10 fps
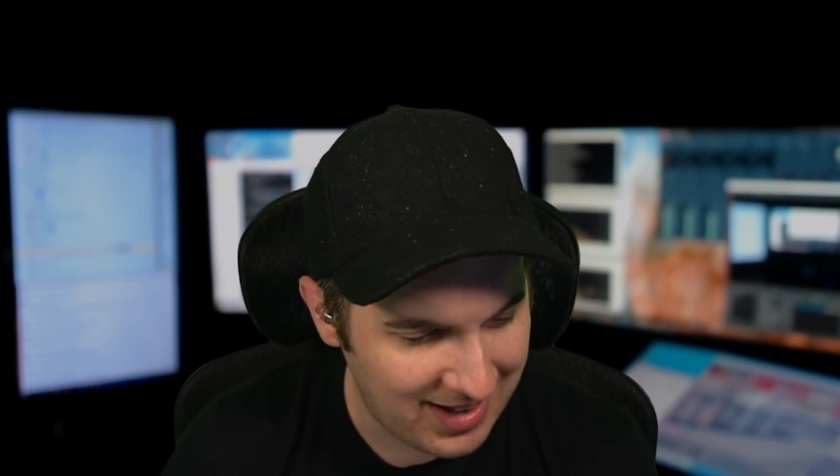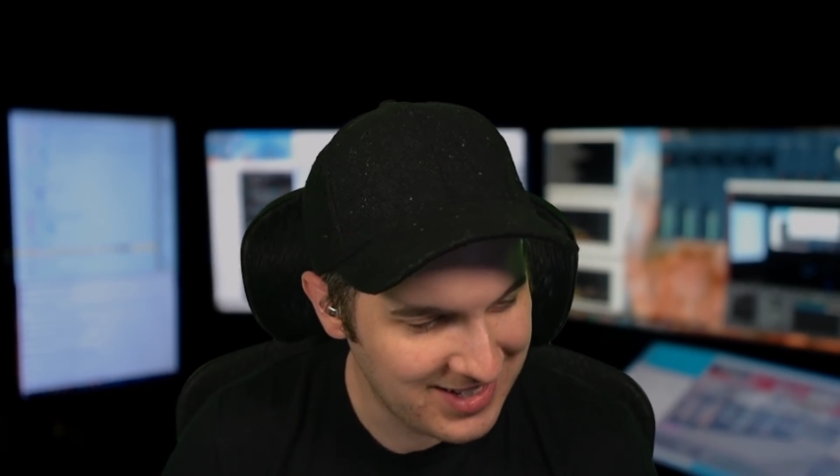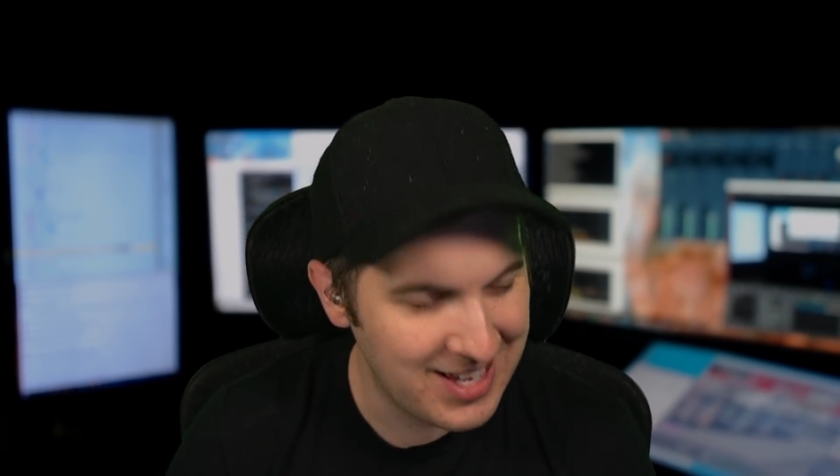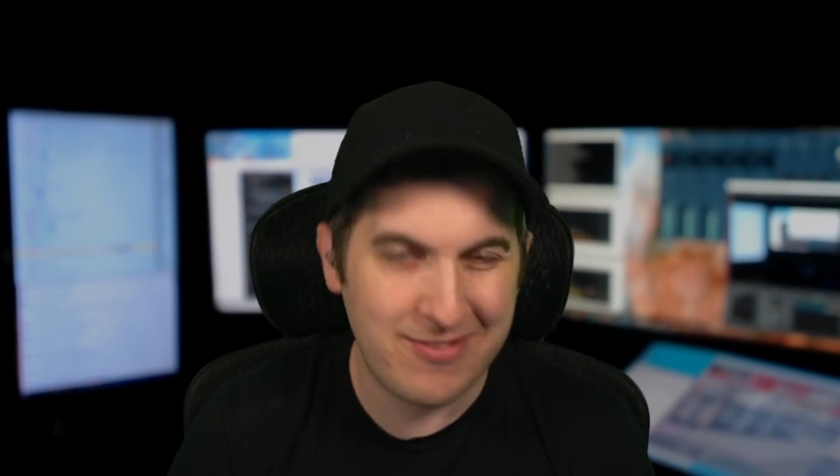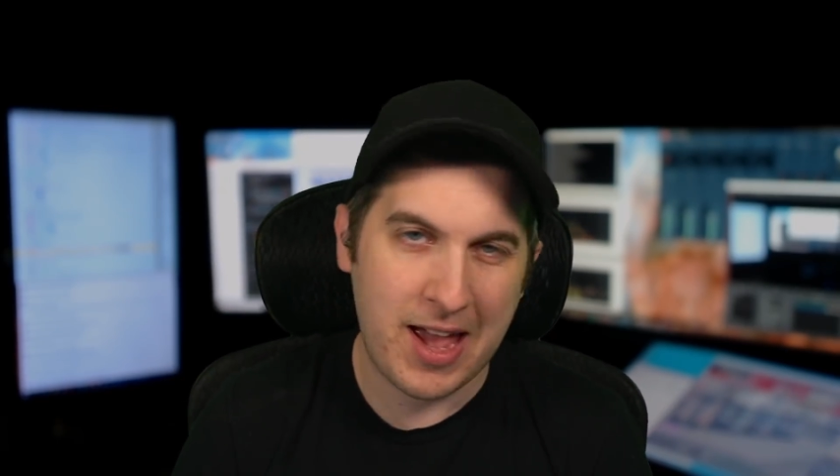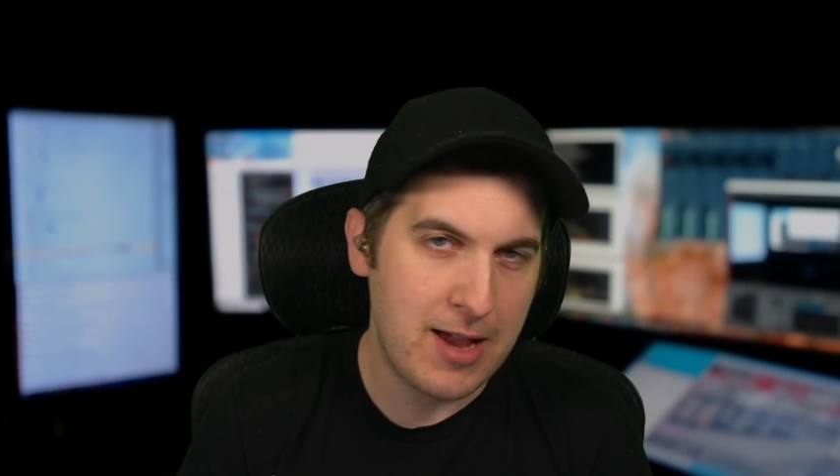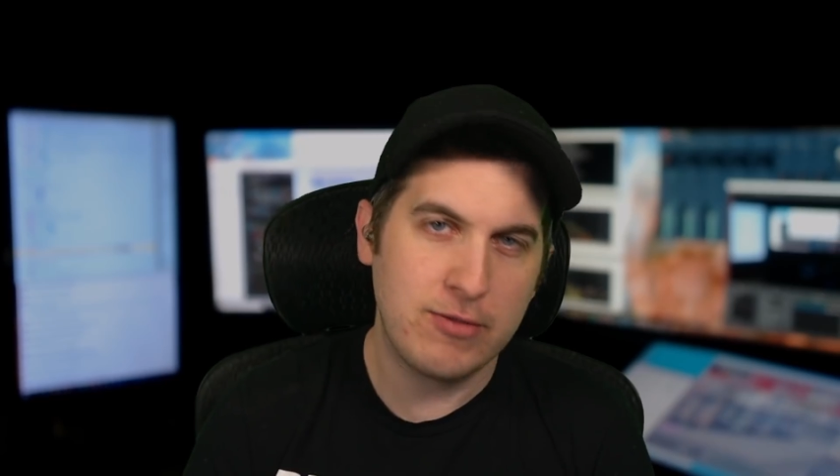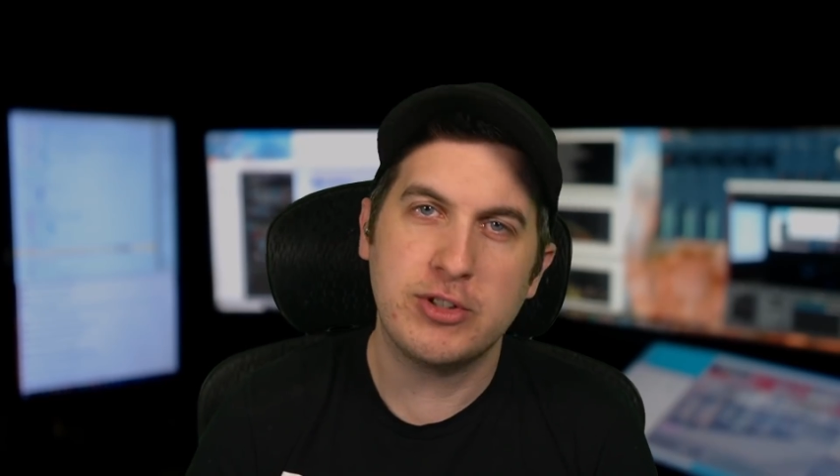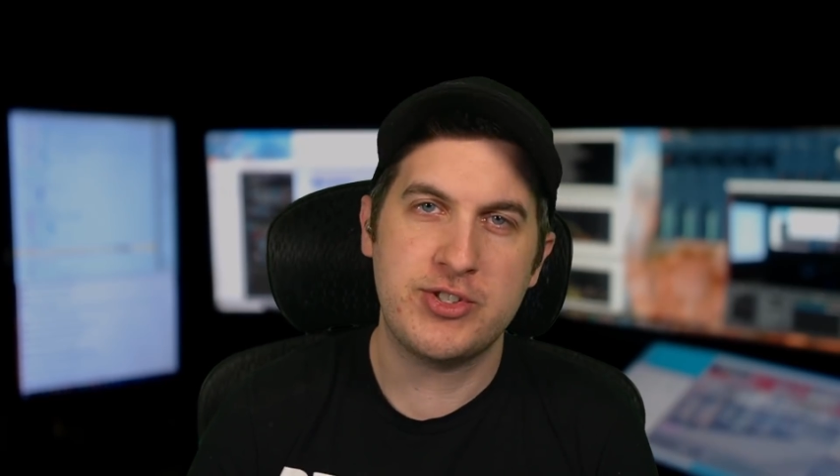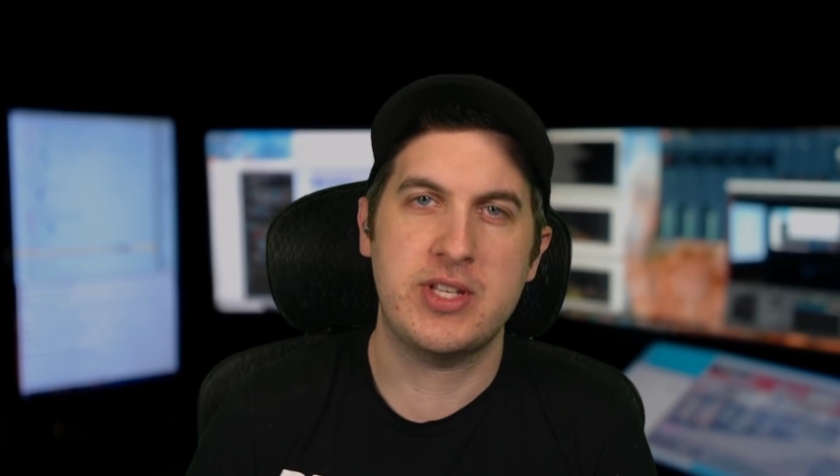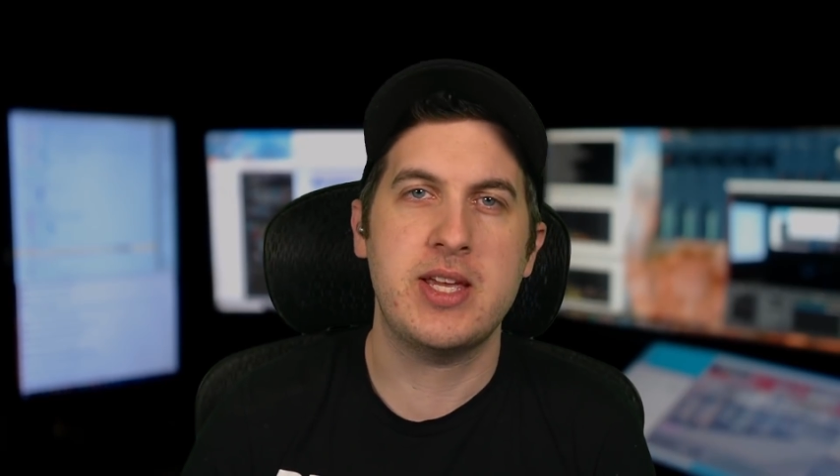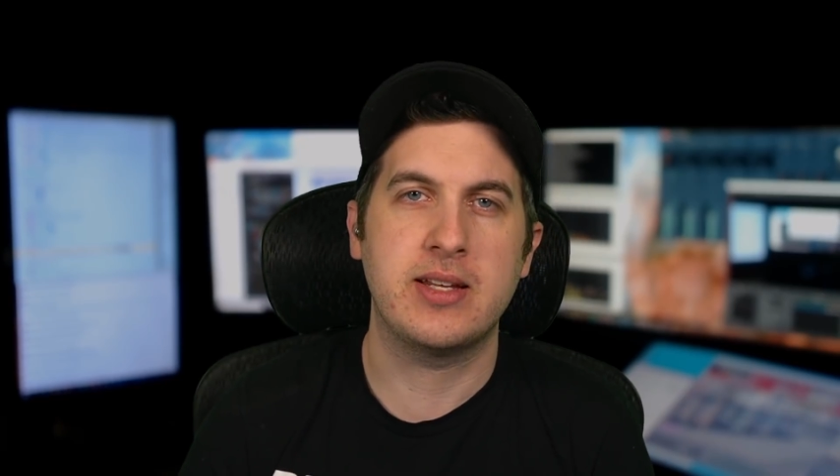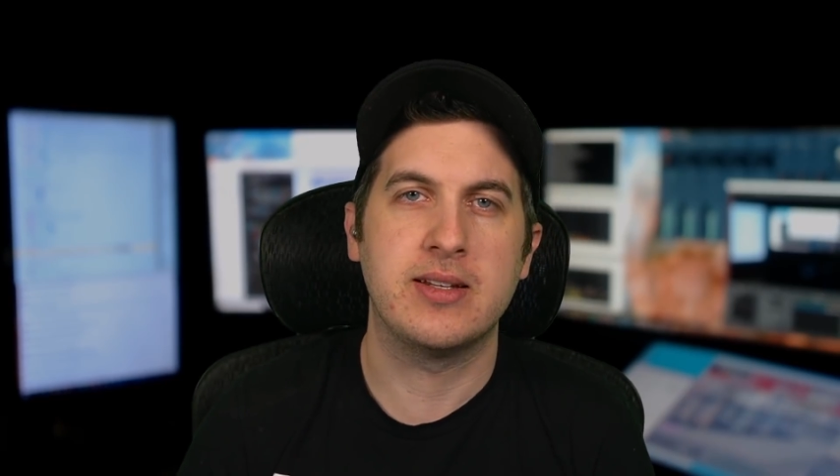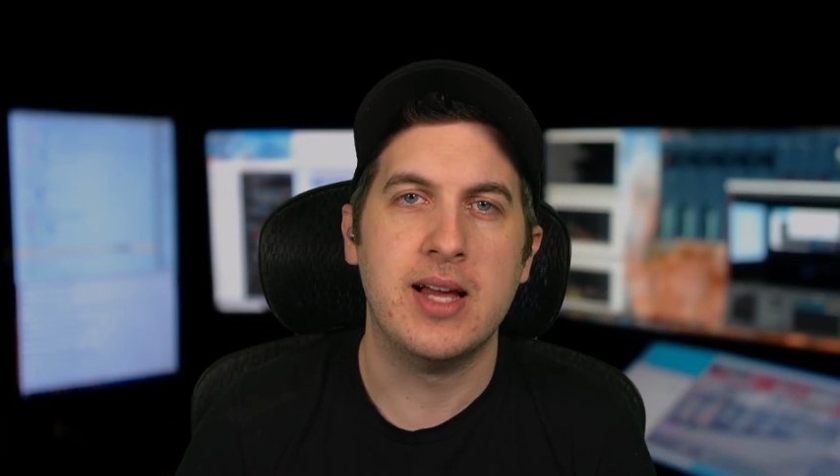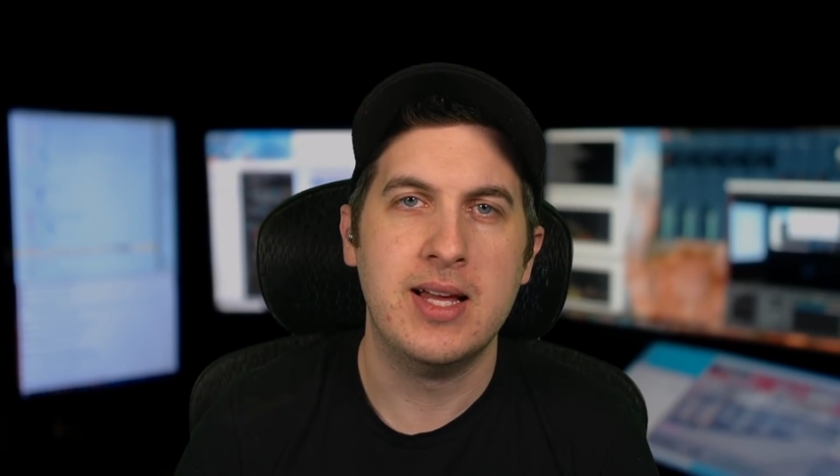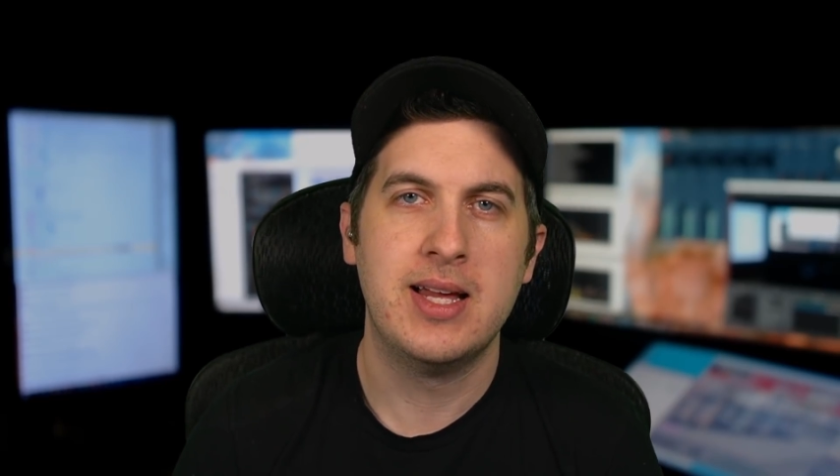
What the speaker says: I have ever seen,